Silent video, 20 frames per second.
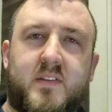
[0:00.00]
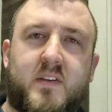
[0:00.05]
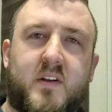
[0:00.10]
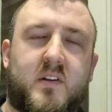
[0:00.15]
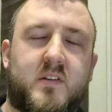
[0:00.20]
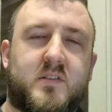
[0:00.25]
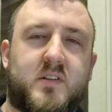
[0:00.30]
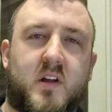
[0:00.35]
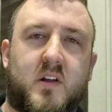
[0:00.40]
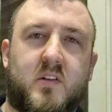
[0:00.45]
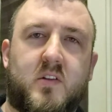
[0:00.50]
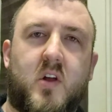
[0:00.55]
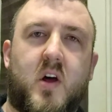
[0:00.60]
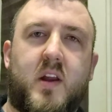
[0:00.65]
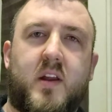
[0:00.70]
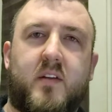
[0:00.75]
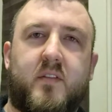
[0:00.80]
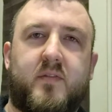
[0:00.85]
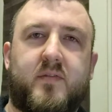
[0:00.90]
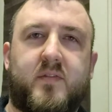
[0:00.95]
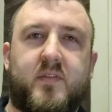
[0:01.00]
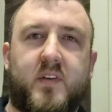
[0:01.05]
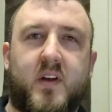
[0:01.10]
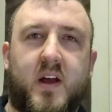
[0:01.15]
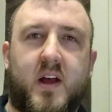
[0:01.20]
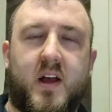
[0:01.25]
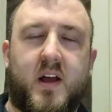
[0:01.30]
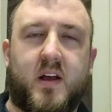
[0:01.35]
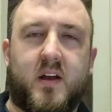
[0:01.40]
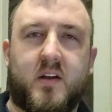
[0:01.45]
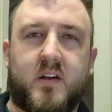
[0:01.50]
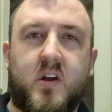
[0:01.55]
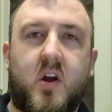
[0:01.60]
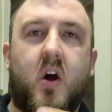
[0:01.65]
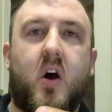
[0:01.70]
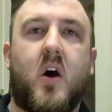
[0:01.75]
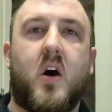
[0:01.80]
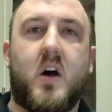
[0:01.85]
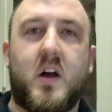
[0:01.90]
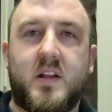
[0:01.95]
there's a lot of uh,
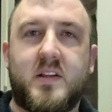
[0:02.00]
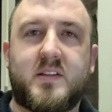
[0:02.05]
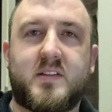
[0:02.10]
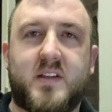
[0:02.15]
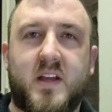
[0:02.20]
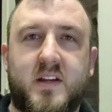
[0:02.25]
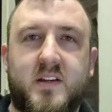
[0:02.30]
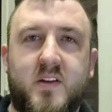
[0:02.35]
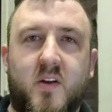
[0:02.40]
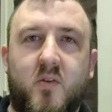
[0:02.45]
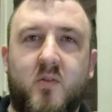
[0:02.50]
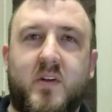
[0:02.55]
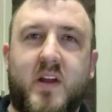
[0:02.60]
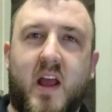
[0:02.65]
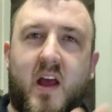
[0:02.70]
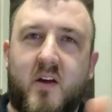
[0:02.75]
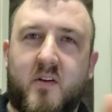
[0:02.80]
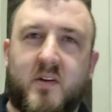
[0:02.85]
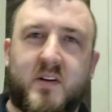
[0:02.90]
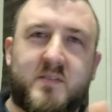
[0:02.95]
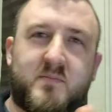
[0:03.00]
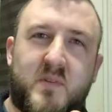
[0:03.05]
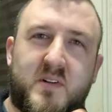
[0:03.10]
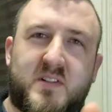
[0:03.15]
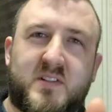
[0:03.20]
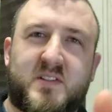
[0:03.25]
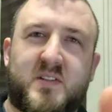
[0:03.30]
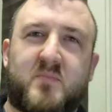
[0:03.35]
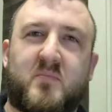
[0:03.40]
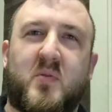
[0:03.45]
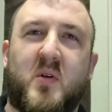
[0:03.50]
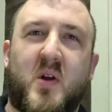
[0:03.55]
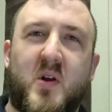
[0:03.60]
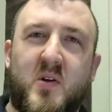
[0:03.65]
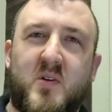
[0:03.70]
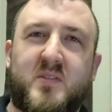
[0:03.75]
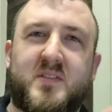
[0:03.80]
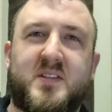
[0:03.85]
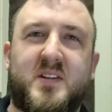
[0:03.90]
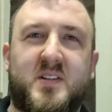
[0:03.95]
cons that don't counter as much as the
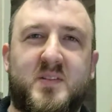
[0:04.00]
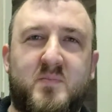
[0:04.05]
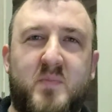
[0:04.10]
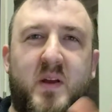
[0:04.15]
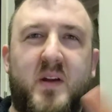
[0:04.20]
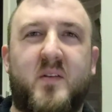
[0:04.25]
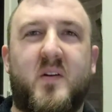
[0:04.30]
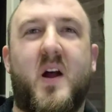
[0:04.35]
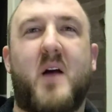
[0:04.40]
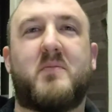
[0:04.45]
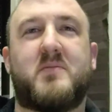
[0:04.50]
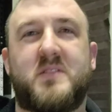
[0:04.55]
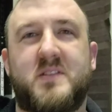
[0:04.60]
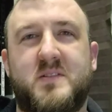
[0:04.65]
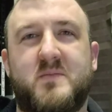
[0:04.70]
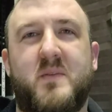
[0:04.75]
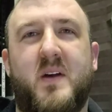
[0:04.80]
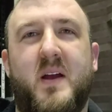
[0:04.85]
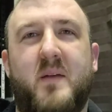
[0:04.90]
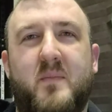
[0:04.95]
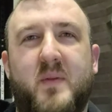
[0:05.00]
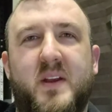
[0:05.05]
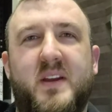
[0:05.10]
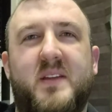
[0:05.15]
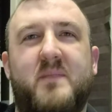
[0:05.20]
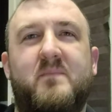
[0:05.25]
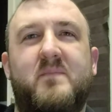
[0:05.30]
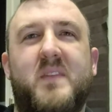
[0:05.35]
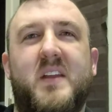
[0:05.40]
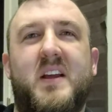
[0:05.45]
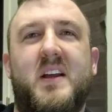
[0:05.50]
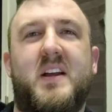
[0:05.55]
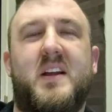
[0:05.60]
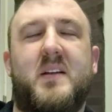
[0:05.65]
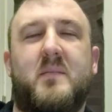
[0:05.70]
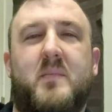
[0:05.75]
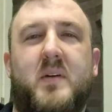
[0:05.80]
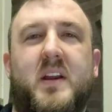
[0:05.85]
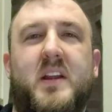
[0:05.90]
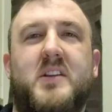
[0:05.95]
pros, and there's better options in my opinion.
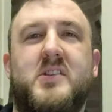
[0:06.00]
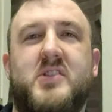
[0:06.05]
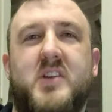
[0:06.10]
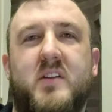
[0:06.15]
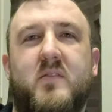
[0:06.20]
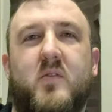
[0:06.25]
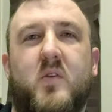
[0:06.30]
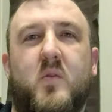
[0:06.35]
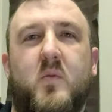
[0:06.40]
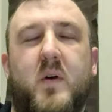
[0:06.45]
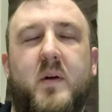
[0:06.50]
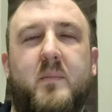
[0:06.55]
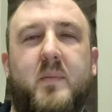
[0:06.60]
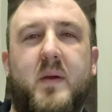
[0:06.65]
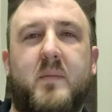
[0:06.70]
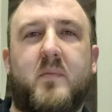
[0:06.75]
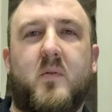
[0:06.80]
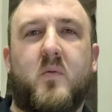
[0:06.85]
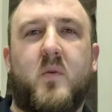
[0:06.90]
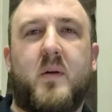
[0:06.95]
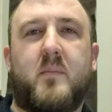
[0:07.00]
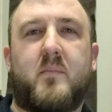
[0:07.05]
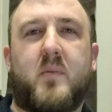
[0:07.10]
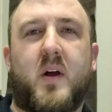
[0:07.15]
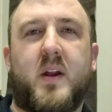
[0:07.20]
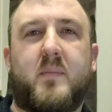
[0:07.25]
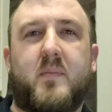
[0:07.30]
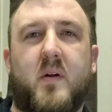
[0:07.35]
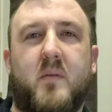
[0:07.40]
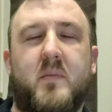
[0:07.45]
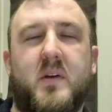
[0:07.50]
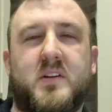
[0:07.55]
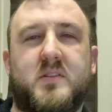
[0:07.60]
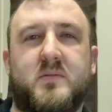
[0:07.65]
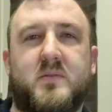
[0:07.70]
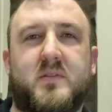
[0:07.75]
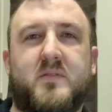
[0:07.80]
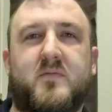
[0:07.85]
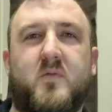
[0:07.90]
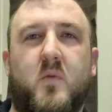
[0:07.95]
But in general, what people want body part
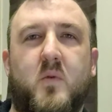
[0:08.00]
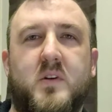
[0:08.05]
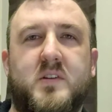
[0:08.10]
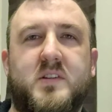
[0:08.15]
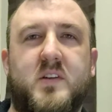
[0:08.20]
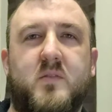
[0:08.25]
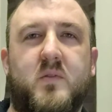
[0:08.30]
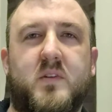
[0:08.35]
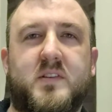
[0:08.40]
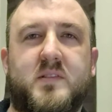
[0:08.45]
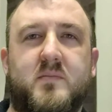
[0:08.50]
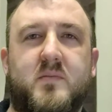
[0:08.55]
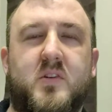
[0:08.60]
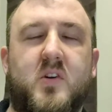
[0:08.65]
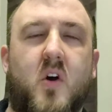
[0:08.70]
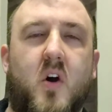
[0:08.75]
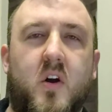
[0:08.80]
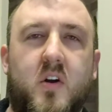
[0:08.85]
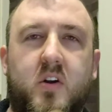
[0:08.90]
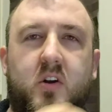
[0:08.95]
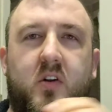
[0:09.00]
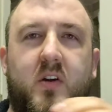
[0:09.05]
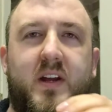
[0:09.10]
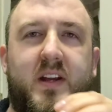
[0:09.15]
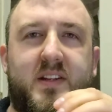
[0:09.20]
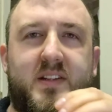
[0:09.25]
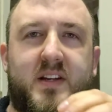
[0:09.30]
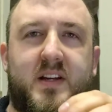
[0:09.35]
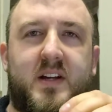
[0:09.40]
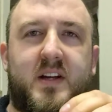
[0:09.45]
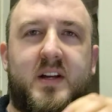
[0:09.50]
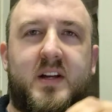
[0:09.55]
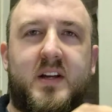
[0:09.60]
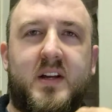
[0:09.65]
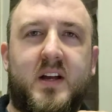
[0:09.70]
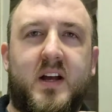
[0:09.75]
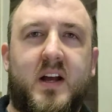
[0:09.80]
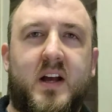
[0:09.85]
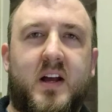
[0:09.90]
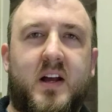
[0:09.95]
measurements for is they want some concrete,
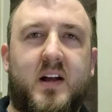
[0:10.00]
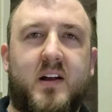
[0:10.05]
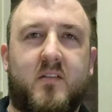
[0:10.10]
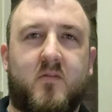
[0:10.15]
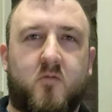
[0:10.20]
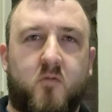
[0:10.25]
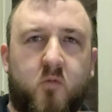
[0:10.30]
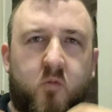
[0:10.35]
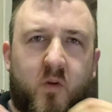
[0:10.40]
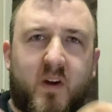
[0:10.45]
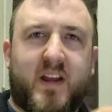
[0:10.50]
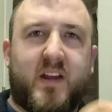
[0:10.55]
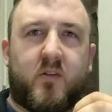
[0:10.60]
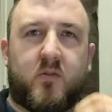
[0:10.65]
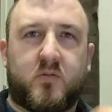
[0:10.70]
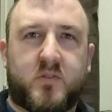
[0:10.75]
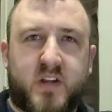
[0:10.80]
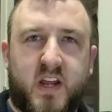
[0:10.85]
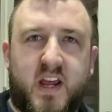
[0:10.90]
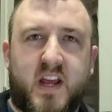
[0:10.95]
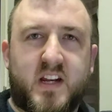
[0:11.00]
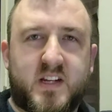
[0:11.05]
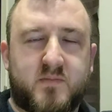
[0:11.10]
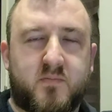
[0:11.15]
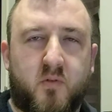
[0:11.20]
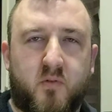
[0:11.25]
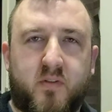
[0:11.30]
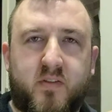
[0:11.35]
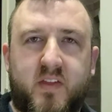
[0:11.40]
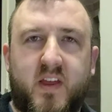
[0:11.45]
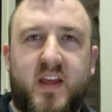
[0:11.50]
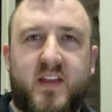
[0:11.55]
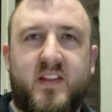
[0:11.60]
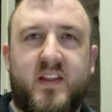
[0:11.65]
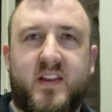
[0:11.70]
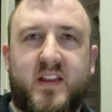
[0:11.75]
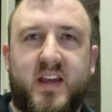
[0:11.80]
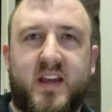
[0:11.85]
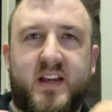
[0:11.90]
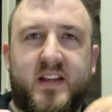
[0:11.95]
uh, real, tangible thing
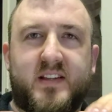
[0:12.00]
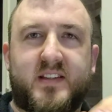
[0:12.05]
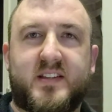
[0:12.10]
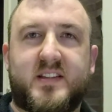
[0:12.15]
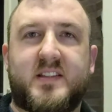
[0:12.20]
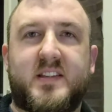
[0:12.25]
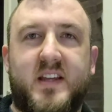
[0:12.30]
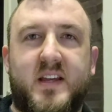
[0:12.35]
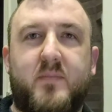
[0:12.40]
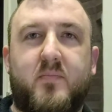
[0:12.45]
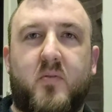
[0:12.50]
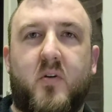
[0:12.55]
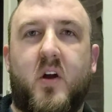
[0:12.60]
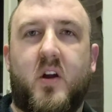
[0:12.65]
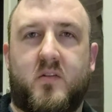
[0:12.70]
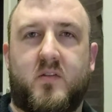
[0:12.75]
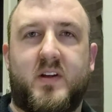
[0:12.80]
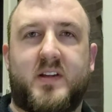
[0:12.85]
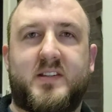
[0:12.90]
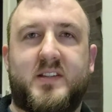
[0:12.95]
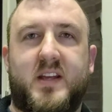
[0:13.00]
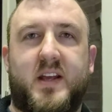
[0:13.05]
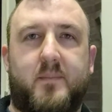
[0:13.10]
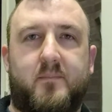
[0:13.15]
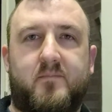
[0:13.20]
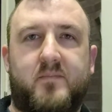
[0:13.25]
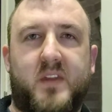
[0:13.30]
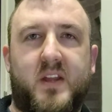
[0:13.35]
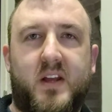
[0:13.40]
that they can see progress in.